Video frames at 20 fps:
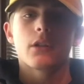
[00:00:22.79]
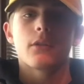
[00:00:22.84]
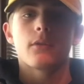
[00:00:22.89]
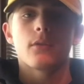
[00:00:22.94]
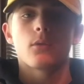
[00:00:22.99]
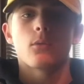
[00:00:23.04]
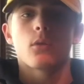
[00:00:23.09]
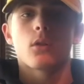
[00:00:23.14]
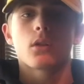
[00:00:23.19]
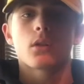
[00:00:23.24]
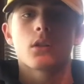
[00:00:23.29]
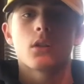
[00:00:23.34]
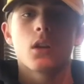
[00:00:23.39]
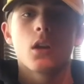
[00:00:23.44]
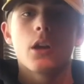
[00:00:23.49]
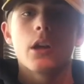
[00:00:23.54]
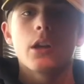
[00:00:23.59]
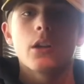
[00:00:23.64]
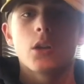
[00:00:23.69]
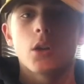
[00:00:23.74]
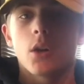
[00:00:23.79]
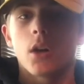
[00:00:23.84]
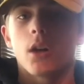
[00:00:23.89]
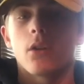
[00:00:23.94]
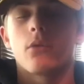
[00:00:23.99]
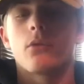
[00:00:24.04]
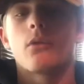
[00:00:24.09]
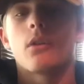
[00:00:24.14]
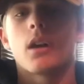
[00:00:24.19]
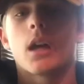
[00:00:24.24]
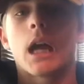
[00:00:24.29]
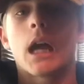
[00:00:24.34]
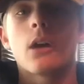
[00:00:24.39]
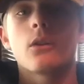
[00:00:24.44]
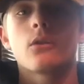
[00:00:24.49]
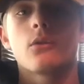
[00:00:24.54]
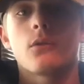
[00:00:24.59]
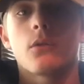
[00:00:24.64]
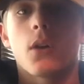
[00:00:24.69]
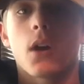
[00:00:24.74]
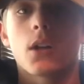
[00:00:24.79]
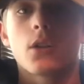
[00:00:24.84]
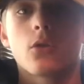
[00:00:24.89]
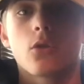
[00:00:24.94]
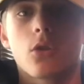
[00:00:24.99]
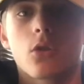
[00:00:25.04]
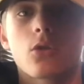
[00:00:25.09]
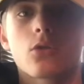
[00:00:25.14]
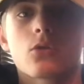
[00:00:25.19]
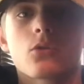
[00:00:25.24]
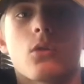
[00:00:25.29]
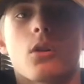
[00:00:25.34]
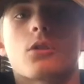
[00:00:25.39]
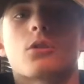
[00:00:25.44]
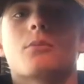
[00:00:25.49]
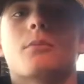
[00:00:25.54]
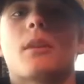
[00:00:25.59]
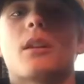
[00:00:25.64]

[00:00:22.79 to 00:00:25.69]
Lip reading: If you wanna know how you find your local squadron,